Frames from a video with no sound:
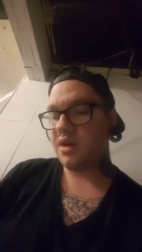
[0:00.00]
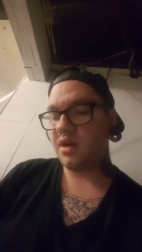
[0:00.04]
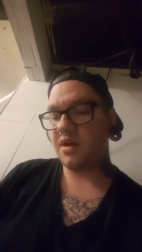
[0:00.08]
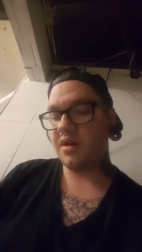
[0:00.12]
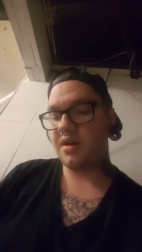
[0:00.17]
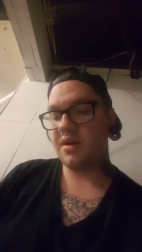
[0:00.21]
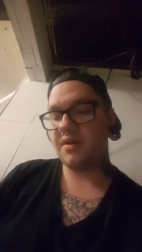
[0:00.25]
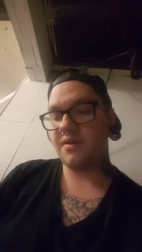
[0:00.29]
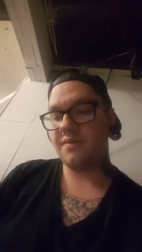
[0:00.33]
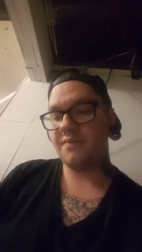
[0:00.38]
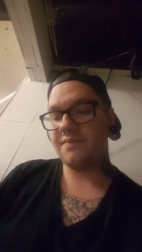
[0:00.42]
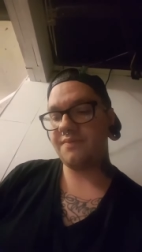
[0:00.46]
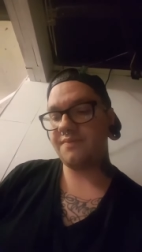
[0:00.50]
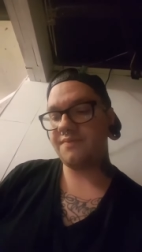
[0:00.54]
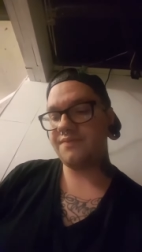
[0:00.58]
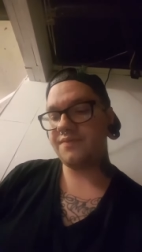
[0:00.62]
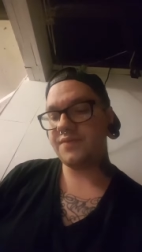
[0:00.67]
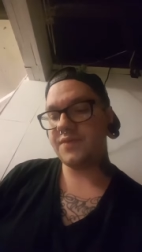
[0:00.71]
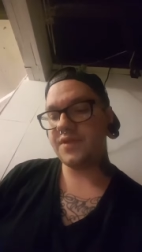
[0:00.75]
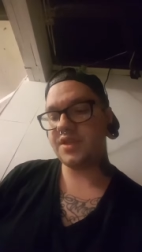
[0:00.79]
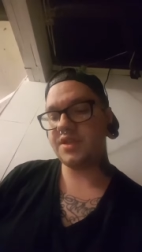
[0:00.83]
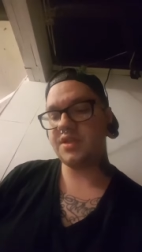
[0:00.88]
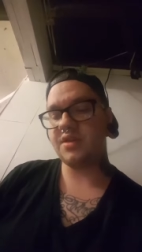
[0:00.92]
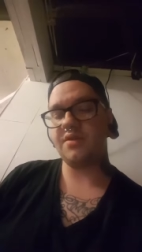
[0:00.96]
Um,
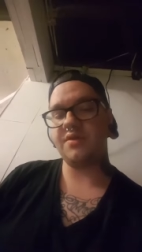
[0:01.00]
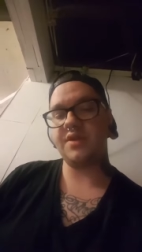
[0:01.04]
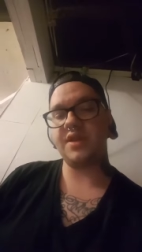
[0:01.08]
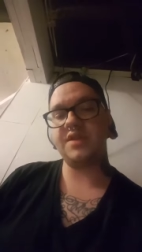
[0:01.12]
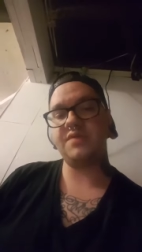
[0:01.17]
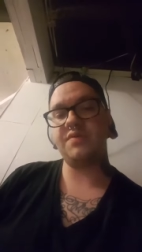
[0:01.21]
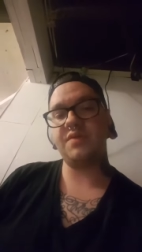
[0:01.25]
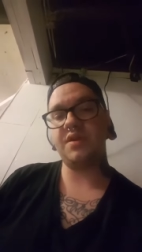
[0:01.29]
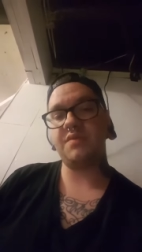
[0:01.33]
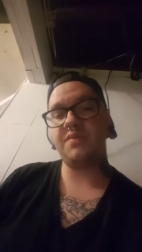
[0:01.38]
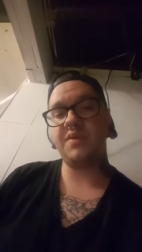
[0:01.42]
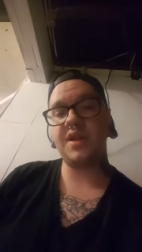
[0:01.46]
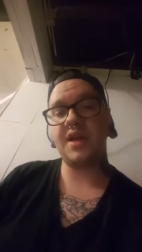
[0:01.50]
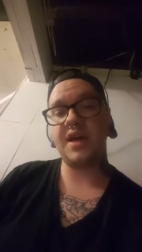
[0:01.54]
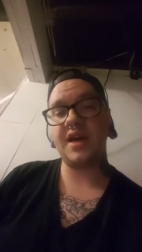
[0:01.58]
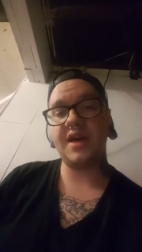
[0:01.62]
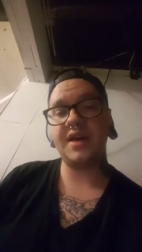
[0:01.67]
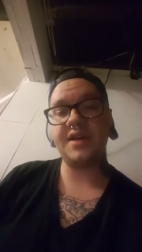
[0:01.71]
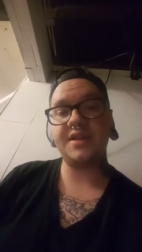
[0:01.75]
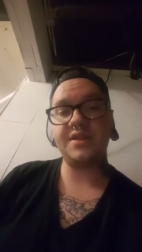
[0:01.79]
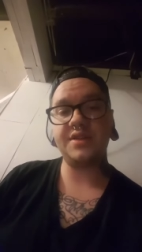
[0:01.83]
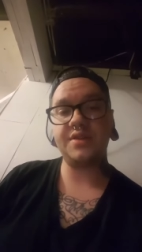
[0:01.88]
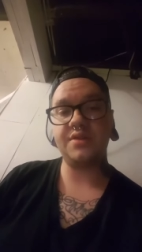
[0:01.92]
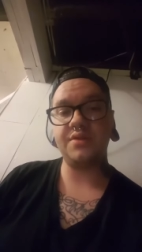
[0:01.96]
so this would
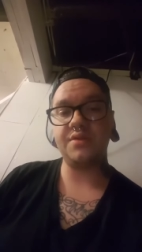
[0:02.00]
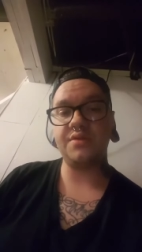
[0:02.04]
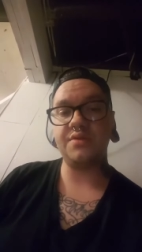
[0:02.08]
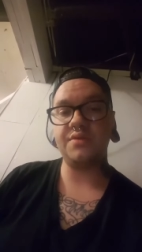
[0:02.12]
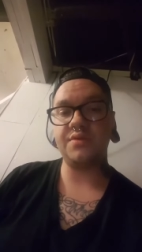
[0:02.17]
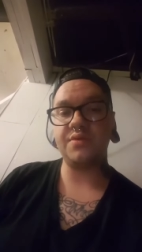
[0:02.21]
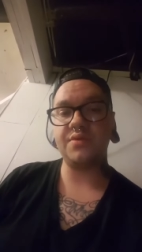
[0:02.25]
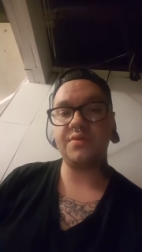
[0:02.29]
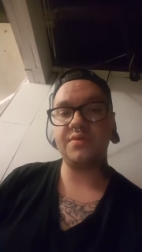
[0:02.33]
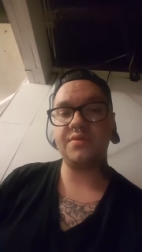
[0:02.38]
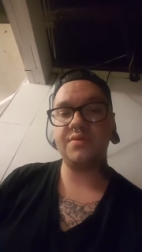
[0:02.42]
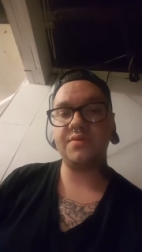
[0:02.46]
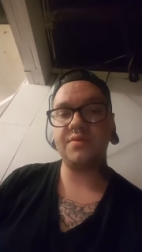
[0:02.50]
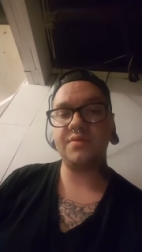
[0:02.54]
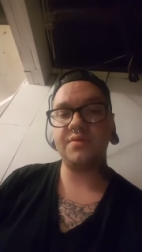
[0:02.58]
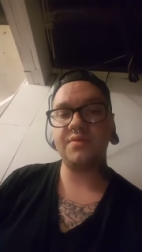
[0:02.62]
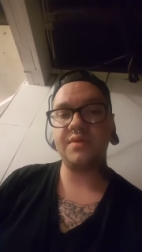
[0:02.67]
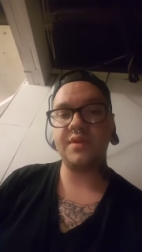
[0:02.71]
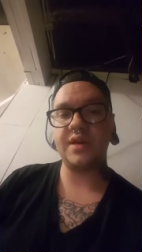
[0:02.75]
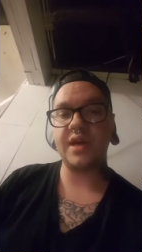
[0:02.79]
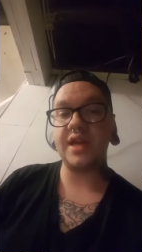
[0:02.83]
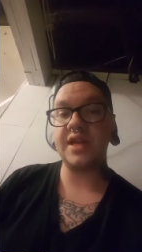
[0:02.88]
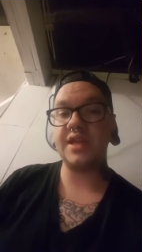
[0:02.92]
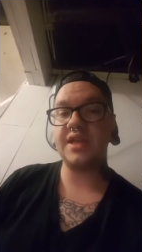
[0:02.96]
apply to
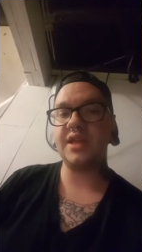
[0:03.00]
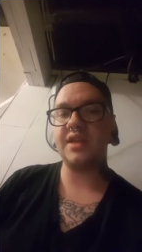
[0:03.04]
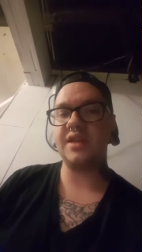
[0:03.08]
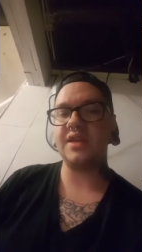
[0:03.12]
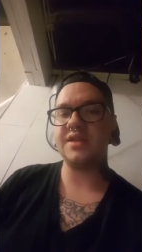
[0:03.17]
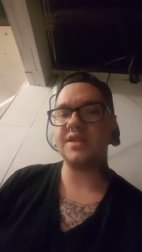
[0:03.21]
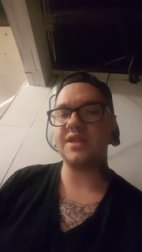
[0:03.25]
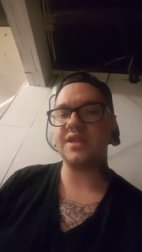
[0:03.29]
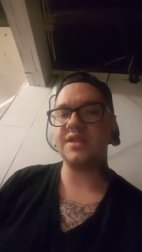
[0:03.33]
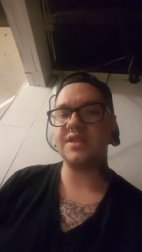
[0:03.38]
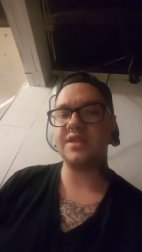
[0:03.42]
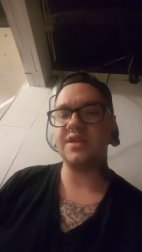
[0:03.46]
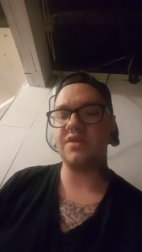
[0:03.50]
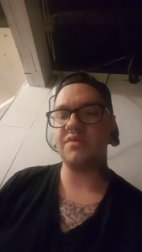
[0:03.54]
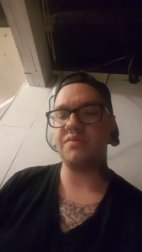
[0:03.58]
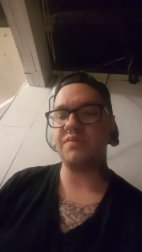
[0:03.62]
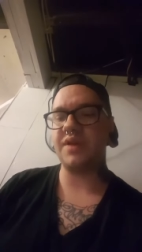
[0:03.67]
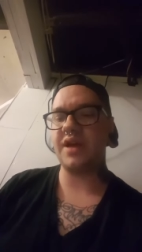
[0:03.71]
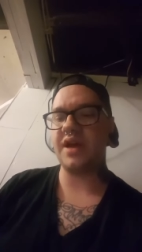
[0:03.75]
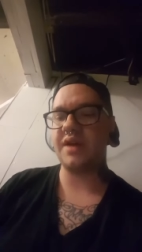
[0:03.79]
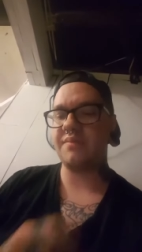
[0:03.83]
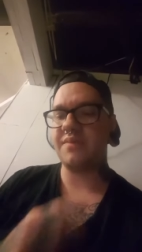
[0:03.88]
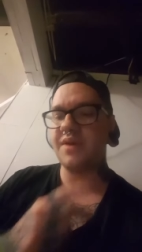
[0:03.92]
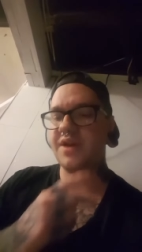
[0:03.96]
anything that's
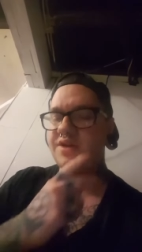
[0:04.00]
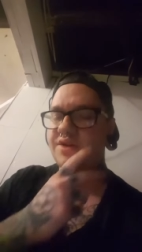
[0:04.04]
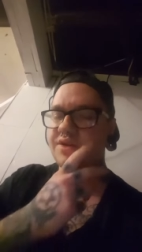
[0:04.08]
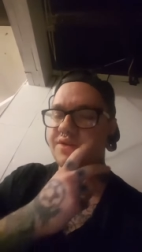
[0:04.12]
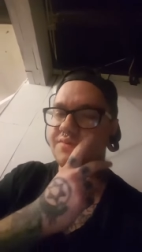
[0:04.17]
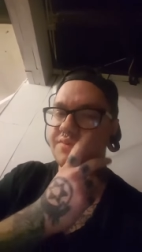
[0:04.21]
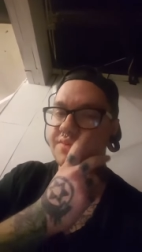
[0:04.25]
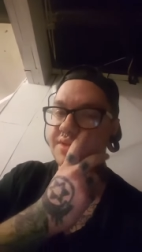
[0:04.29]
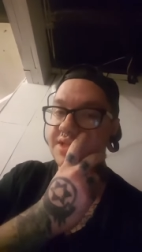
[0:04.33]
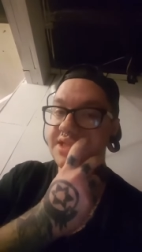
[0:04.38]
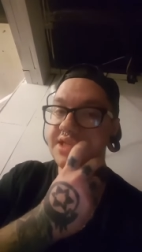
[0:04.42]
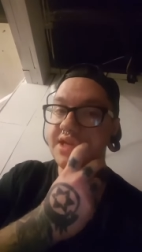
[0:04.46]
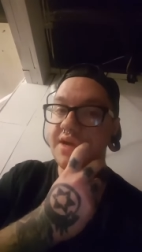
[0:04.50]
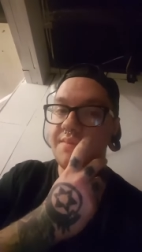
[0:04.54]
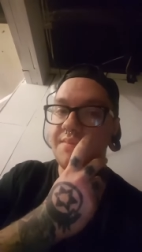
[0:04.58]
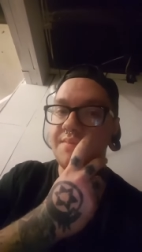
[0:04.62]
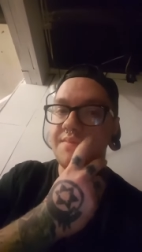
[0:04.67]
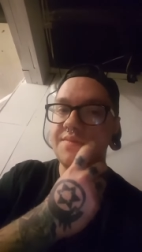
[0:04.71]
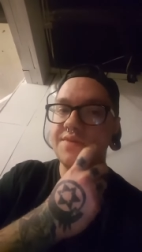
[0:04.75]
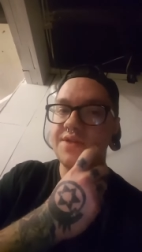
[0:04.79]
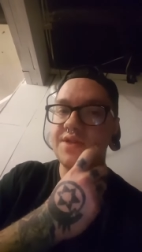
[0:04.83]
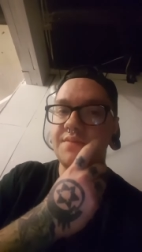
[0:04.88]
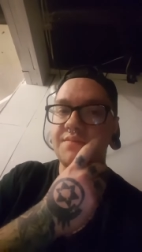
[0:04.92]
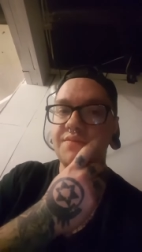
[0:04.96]
considered black magic. Uh,
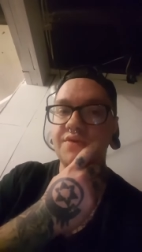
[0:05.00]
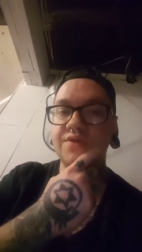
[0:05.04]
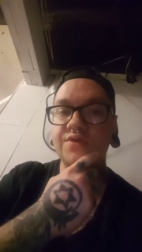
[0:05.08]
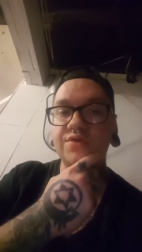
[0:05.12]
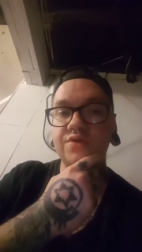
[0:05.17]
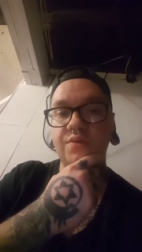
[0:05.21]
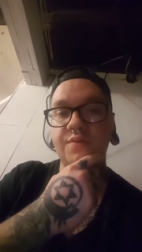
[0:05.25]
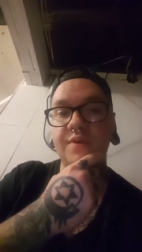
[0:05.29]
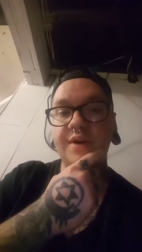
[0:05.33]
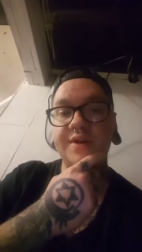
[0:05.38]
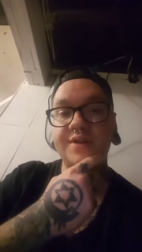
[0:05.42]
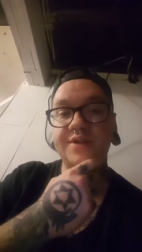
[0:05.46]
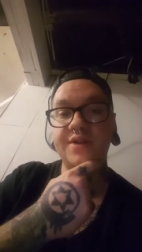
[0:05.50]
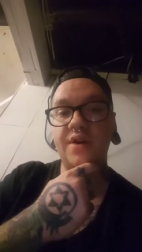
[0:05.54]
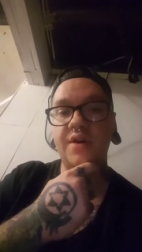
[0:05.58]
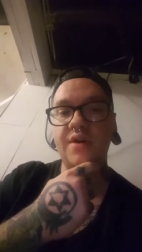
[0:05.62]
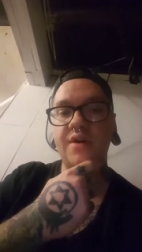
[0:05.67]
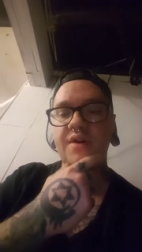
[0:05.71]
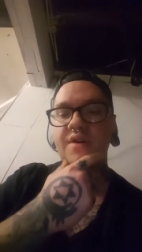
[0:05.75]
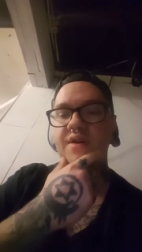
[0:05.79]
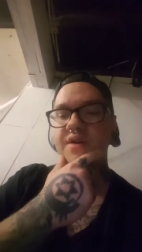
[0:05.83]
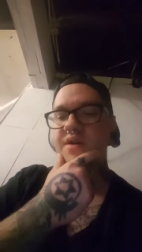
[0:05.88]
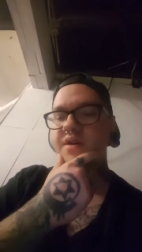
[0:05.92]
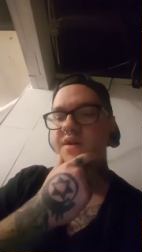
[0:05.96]
some some burst soul breaks
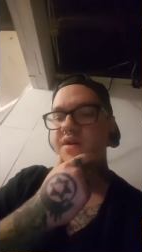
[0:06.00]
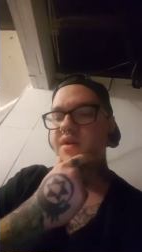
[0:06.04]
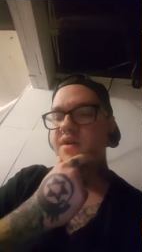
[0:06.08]
are,